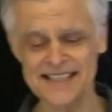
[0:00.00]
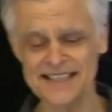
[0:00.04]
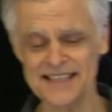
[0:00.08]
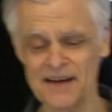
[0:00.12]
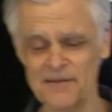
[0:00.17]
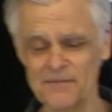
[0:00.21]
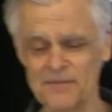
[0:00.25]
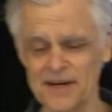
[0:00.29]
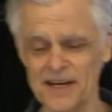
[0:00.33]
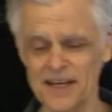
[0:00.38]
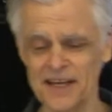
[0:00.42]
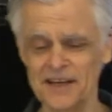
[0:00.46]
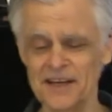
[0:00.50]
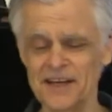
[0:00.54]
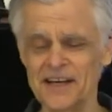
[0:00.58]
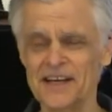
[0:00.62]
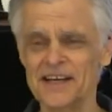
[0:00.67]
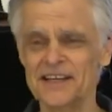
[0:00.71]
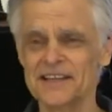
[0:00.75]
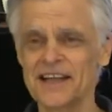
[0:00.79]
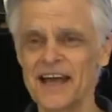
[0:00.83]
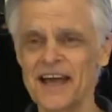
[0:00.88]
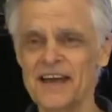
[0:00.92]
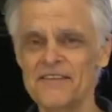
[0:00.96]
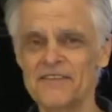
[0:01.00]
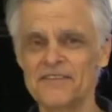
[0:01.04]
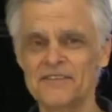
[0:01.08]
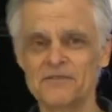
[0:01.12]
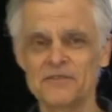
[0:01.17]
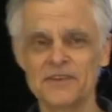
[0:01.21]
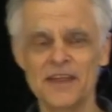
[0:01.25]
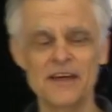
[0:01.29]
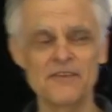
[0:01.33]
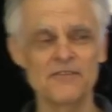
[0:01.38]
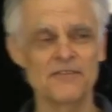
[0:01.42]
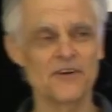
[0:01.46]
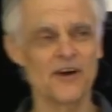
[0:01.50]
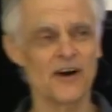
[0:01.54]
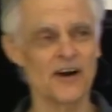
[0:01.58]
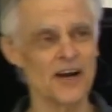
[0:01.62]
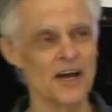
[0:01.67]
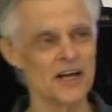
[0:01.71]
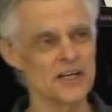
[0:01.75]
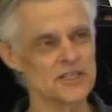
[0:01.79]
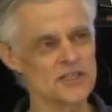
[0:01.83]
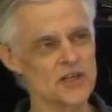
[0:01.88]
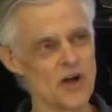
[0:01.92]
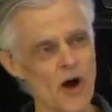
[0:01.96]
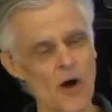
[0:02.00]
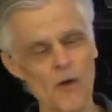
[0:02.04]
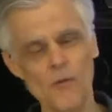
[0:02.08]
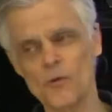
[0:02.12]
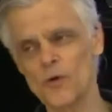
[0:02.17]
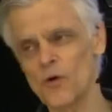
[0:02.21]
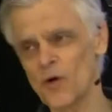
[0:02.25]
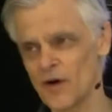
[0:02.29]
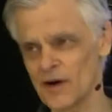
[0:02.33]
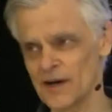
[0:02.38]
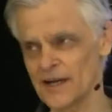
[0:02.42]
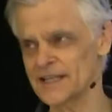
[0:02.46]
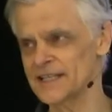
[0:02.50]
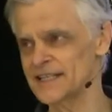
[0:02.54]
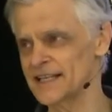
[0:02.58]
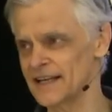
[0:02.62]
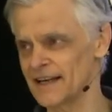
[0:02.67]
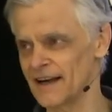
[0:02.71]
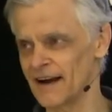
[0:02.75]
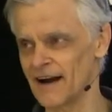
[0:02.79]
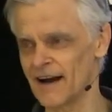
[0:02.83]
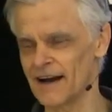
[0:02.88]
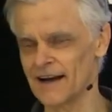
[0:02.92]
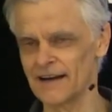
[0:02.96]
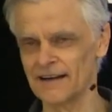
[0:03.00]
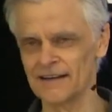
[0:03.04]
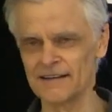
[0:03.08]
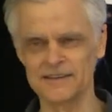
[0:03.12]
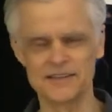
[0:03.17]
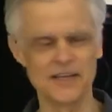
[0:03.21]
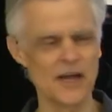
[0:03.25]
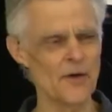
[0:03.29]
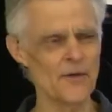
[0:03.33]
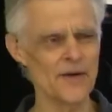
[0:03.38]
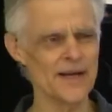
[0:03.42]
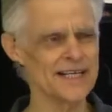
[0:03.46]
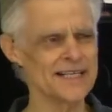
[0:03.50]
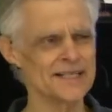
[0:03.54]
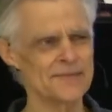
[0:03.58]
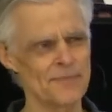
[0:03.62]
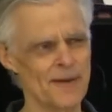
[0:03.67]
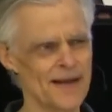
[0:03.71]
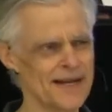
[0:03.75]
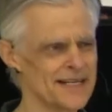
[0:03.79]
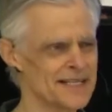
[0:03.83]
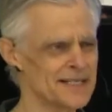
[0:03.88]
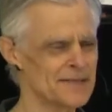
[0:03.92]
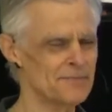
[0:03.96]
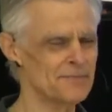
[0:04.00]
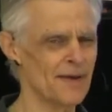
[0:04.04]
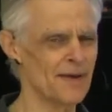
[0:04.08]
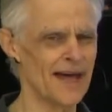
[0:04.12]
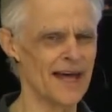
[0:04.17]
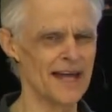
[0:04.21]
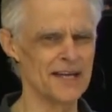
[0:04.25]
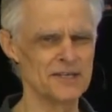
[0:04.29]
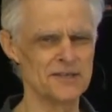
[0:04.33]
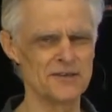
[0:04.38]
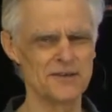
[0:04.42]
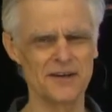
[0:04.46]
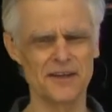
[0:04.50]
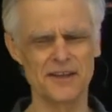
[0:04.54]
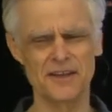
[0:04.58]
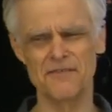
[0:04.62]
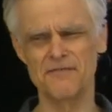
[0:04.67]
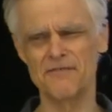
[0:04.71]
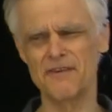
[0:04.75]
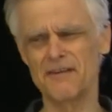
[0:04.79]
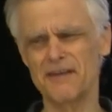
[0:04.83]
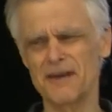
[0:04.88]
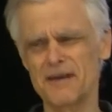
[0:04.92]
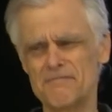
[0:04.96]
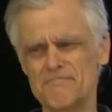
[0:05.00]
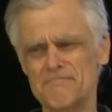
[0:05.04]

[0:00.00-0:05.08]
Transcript: somebody, they've, they've got a top quality idol, no expense spared. You know, the very